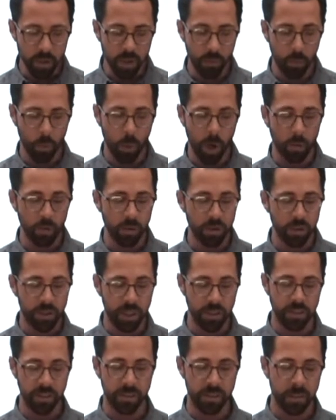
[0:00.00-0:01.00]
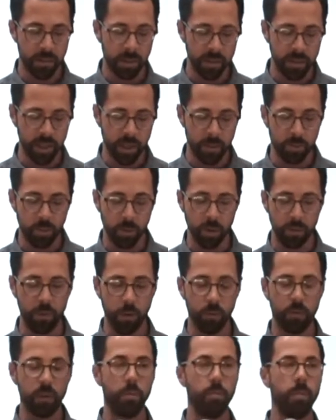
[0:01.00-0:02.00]
Why was Jesus in the temple? If
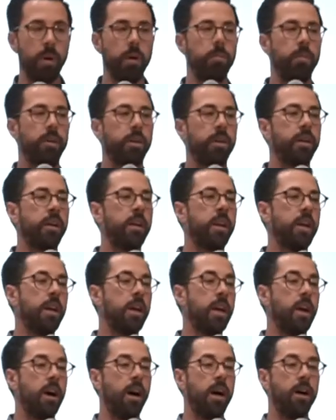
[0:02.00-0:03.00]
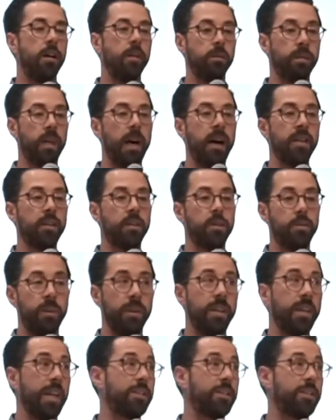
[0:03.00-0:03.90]
you remember last week,